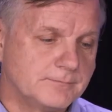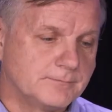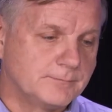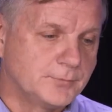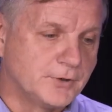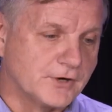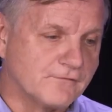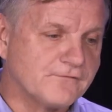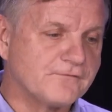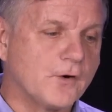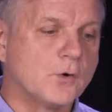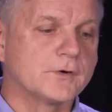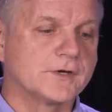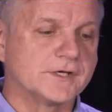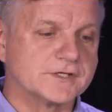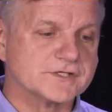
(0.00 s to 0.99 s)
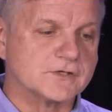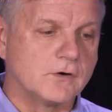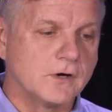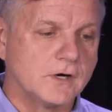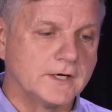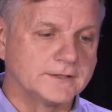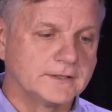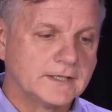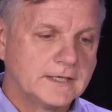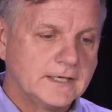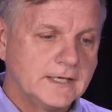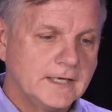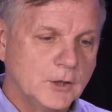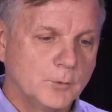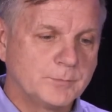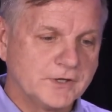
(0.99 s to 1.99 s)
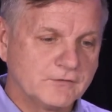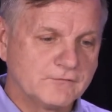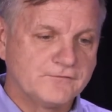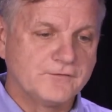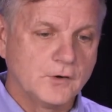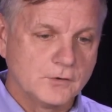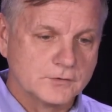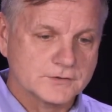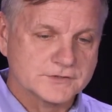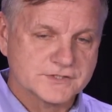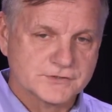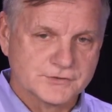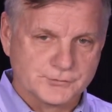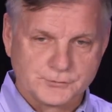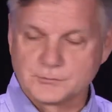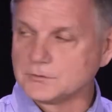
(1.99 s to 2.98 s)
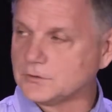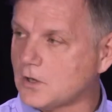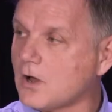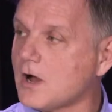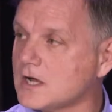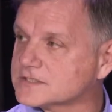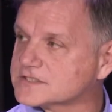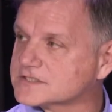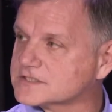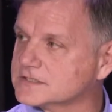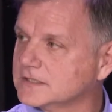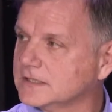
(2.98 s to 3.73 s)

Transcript: put a focus on helping folks through loss.